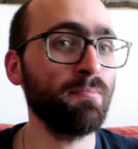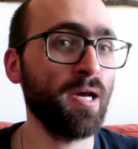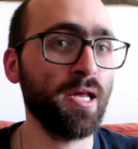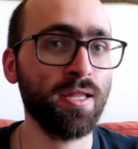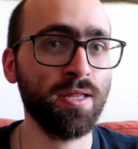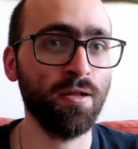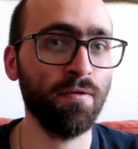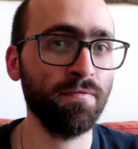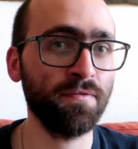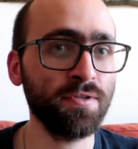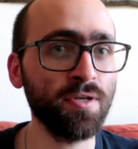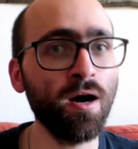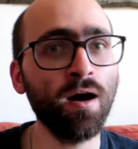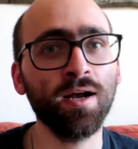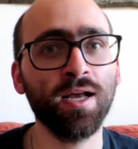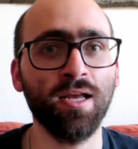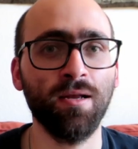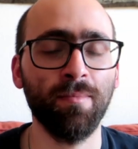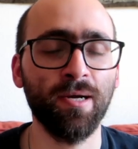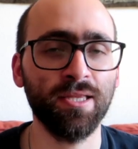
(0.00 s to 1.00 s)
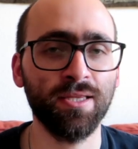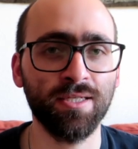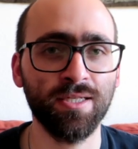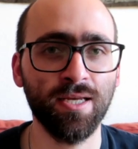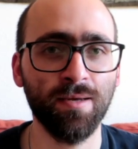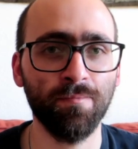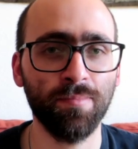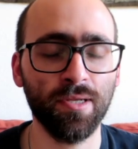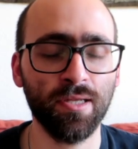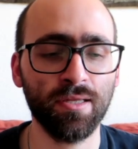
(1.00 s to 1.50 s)
and myself talking about The
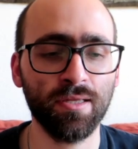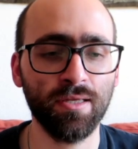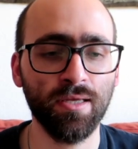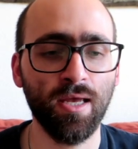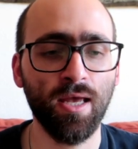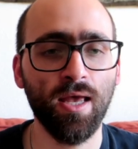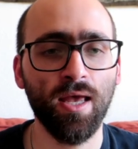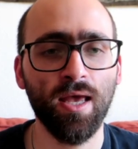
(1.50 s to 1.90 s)
Tempest.